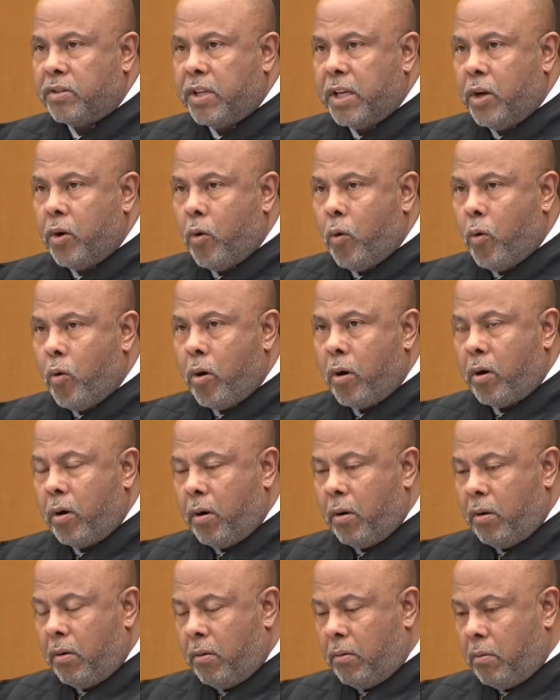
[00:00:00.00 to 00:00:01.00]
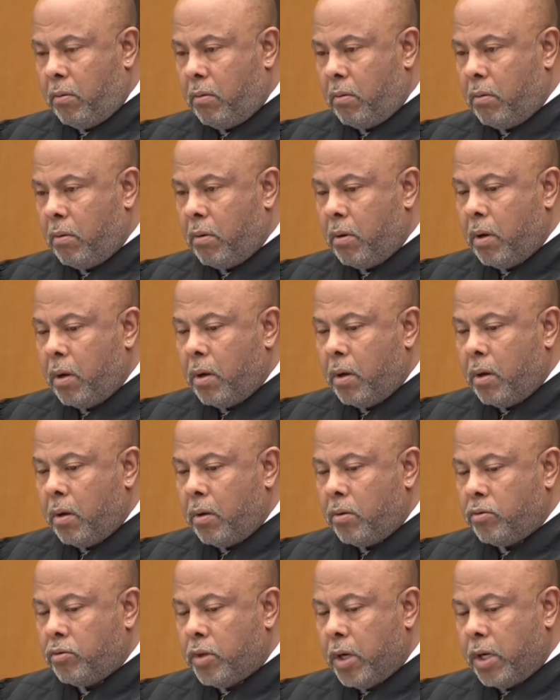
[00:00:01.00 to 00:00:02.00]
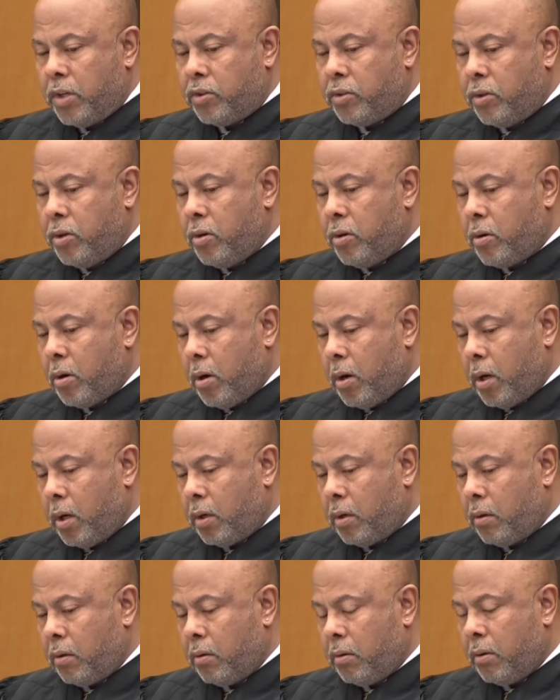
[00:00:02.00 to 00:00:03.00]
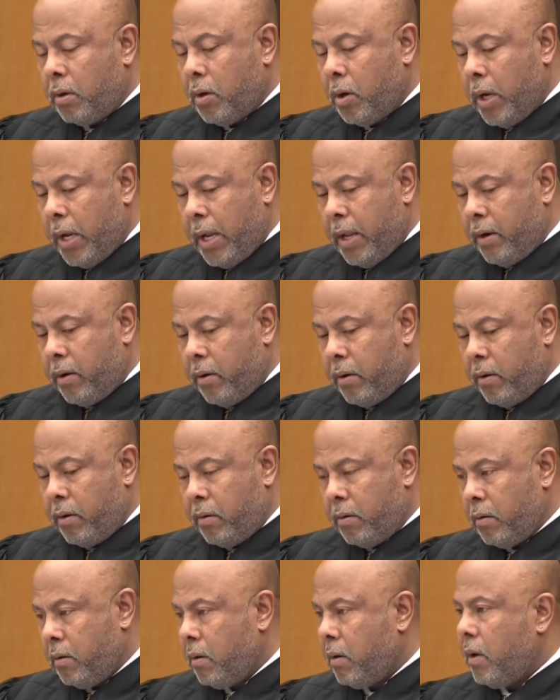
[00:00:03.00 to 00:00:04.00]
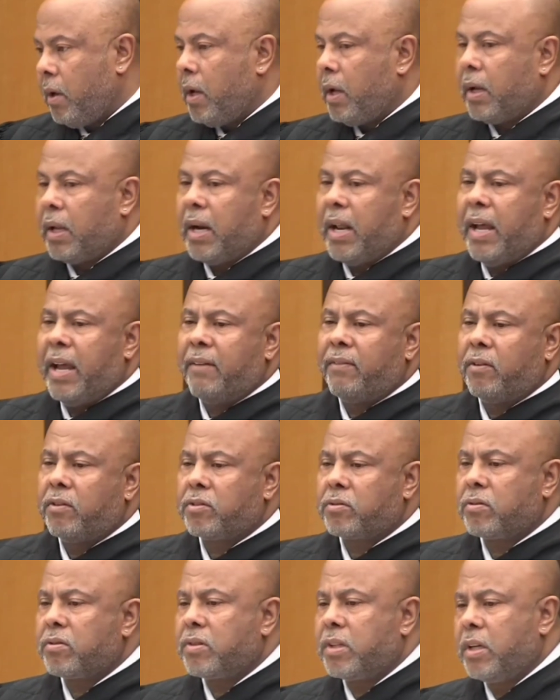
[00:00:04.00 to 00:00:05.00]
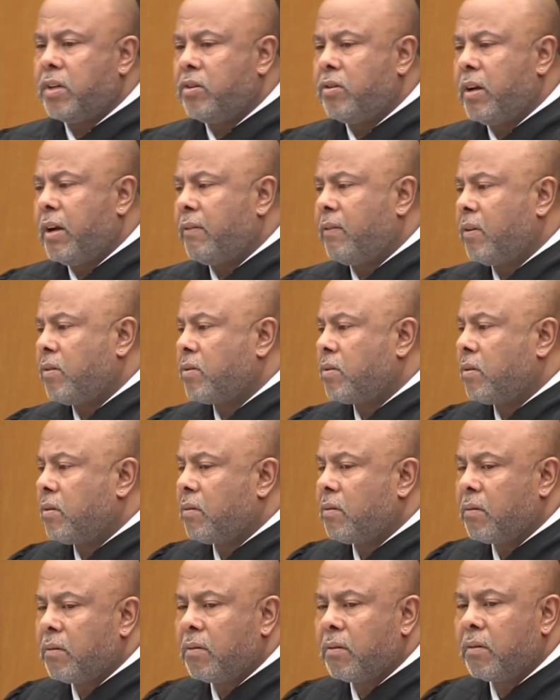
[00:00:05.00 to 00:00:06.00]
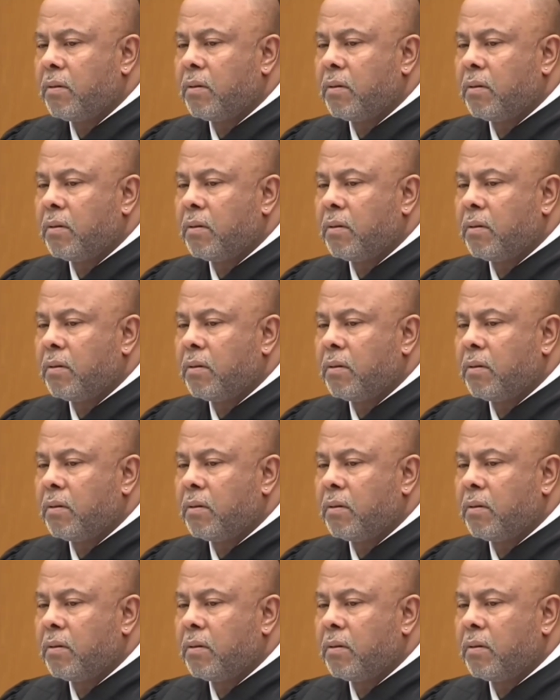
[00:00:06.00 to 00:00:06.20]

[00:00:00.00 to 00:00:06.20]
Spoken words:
was the order Judge Newkirk entered. Can I have those, Christina? Do you have those?